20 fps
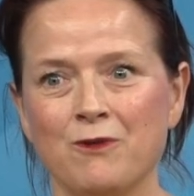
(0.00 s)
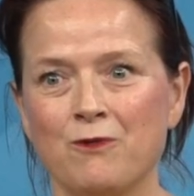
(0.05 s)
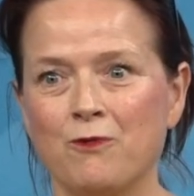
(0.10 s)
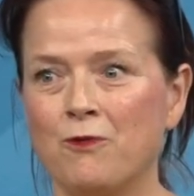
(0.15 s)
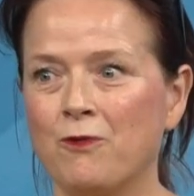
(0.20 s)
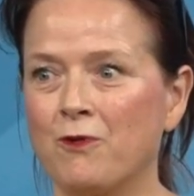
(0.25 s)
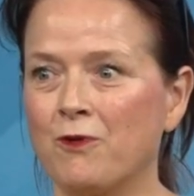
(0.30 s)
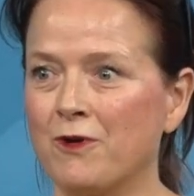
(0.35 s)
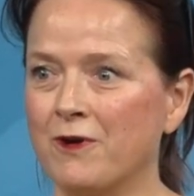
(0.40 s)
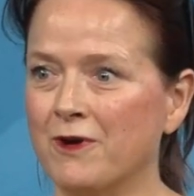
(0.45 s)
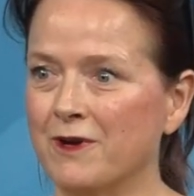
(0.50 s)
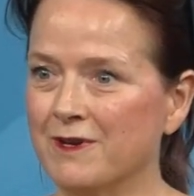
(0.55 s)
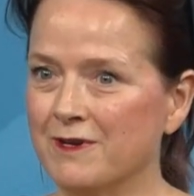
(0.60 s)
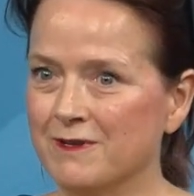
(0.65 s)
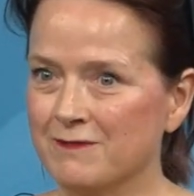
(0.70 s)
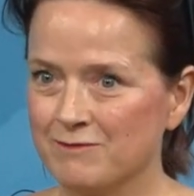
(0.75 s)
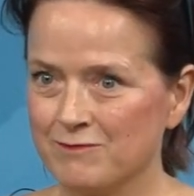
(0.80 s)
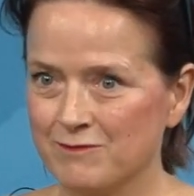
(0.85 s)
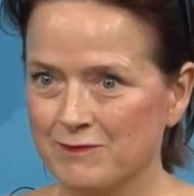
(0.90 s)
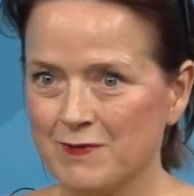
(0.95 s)
or
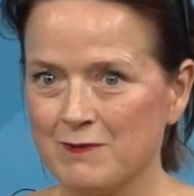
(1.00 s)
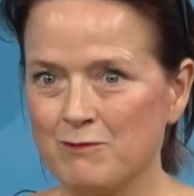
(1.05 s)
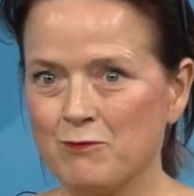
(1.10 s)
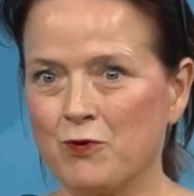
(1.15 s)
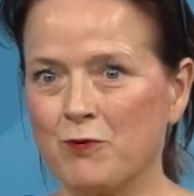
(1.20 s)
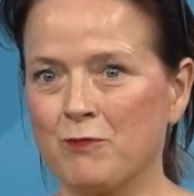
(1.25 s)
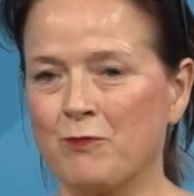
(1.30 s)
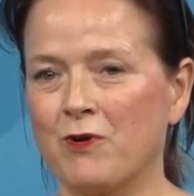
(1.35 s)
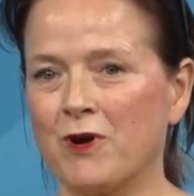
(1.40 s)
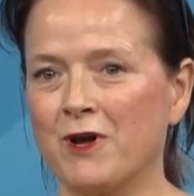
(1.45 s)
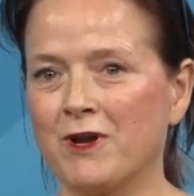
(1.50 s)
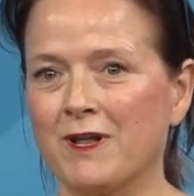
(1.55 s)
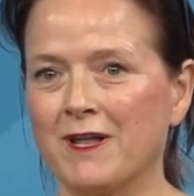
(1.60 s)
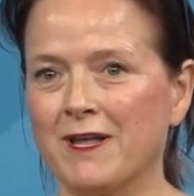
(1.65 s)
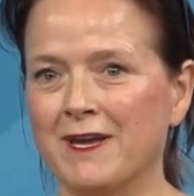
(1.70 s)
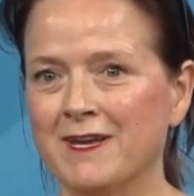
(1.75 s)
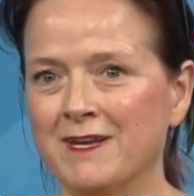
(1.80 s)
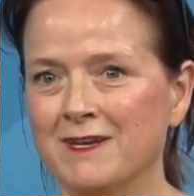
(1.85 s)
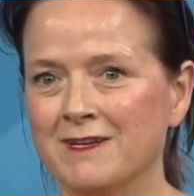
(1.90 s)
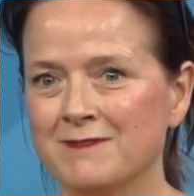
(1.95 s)
more
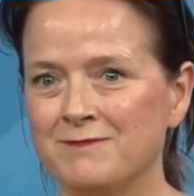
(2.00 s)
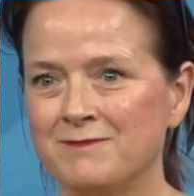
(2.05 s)
broadly.